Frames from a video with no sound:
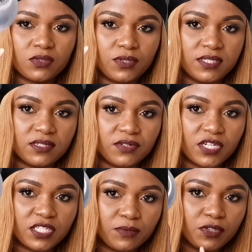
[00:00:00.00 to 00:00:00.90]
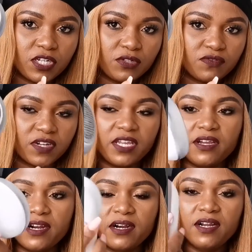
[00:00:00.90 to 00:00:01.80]
So it's chargeable. You charge over
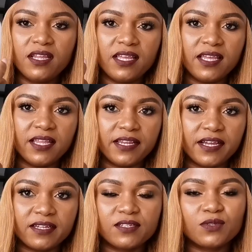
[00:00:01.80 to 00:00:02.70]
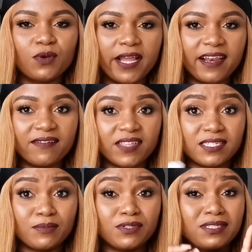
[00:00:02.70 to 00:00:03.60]
here, and yeah. So I love
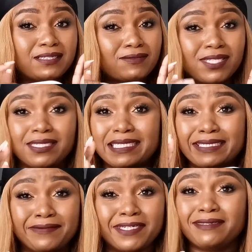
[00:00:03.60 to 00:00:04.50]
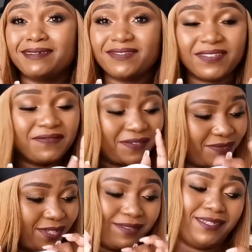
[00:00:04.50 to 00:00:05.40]
that about this one. Is one of the
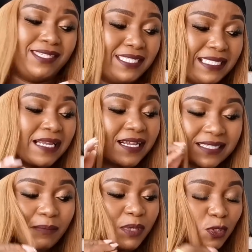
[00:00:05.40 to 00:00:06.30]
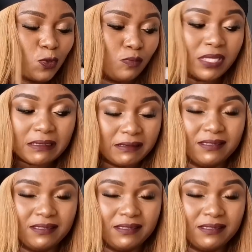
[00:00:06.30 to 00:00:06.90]
favorite things that has happened to me.